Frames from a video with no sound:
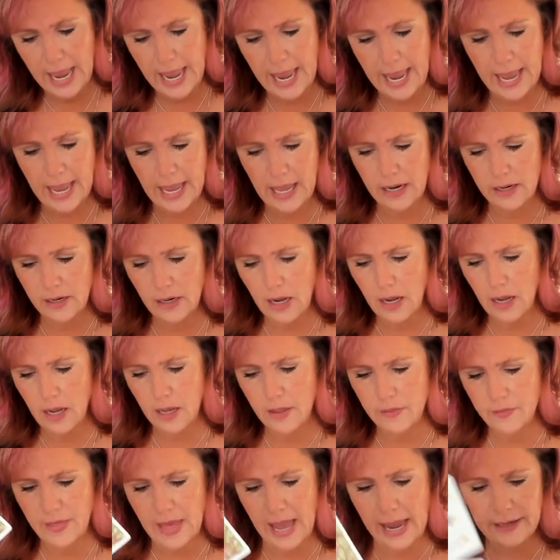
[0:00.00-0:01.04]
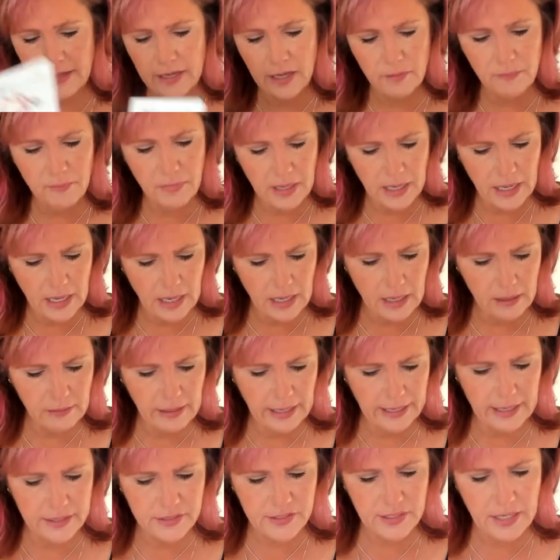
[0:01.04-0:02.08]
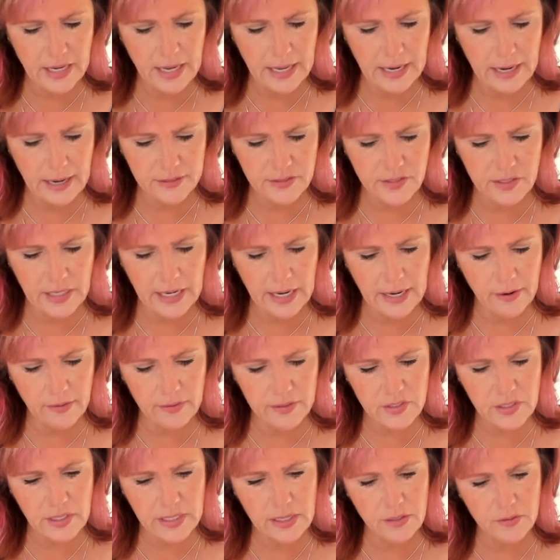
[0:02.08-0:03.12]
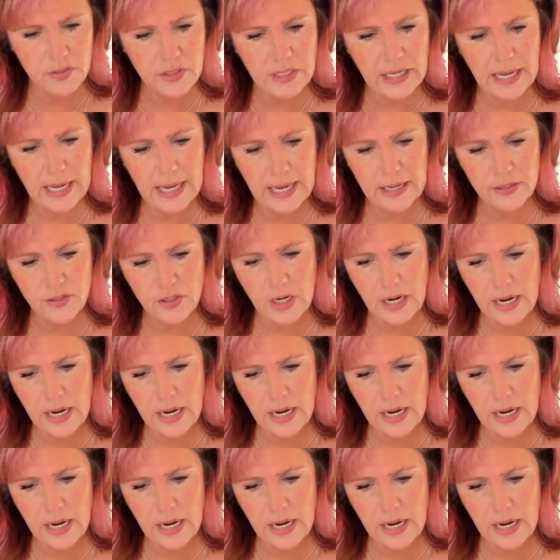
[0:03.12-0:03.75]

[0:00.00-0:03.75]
and that can be, like I said, I see Aries, Leo, Sag,